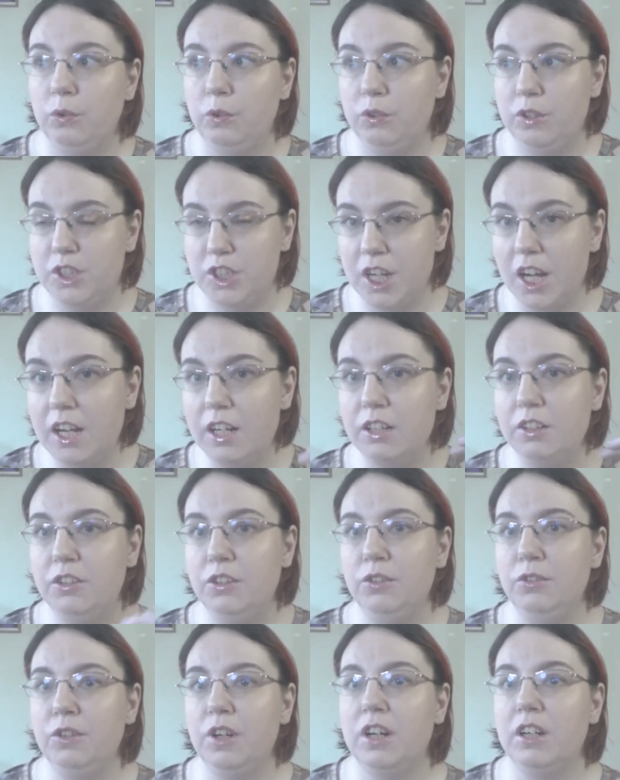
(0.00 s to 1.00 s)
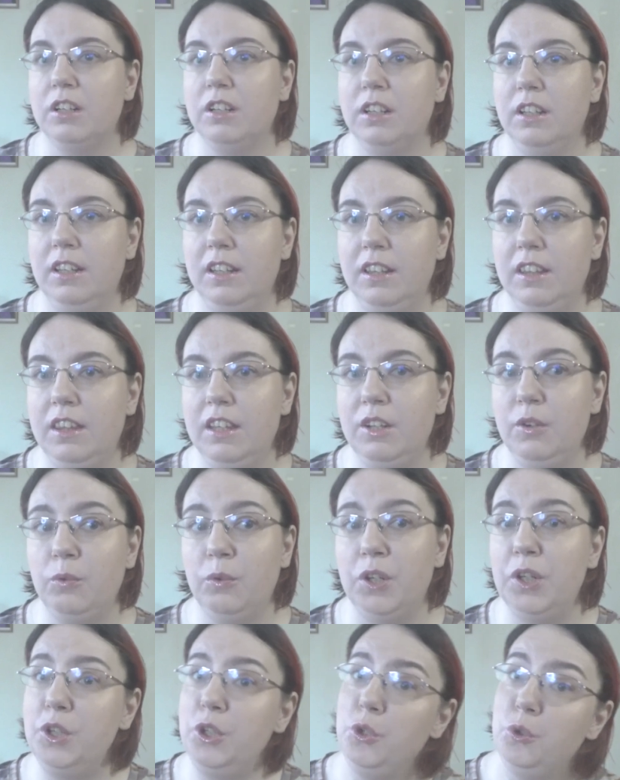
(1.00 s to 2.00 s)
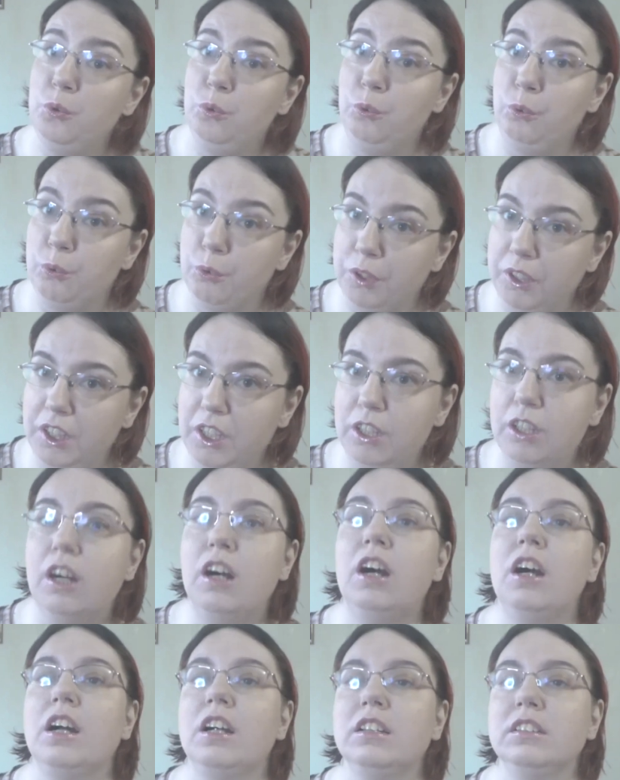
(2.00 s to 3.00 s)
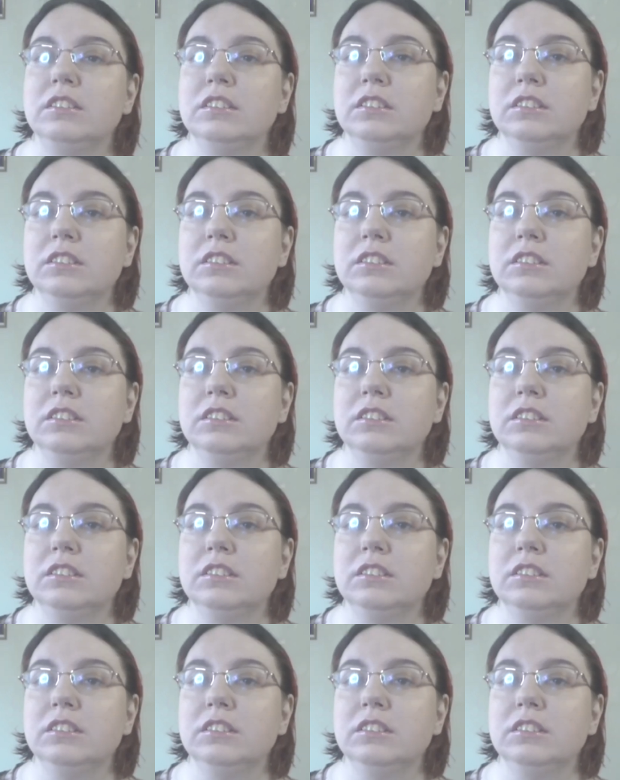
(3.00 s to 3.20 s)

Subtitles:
shade or two darker than what you really are.